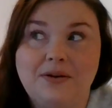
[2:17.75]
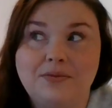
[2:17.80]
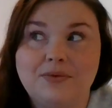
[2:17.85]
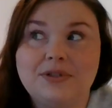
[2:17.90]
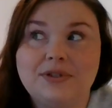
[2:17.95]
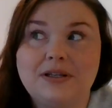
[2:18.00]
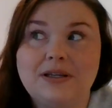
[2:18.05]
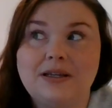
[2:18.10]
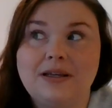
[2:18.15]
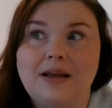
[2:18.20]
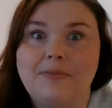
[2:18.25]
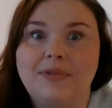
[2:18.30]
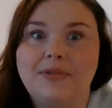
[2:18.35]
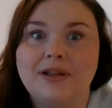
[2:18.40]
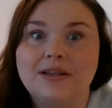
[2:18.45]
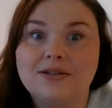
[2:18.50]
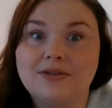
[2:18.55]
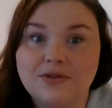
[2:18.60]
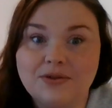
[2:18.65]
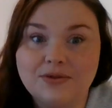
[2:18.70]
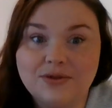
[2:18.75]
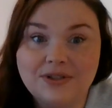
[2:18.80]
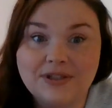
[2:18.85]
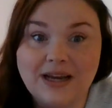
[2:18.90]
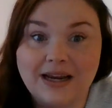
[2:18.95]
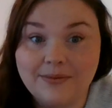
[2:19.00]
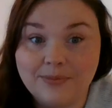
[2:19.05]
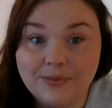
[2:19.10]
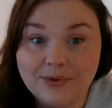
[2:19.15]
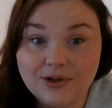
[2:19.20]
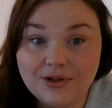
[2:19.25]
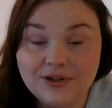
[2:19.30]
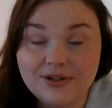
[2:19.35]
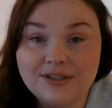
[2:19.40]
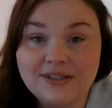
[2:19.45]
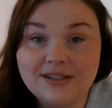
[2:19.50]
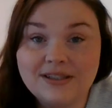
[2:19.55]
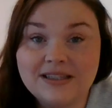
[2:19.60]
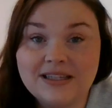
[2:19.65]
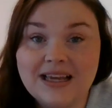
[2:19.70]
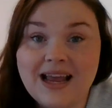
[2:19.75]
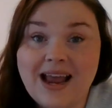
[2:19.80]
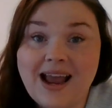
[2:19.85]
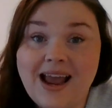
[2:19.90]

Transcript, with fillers: it was plus all those diapers.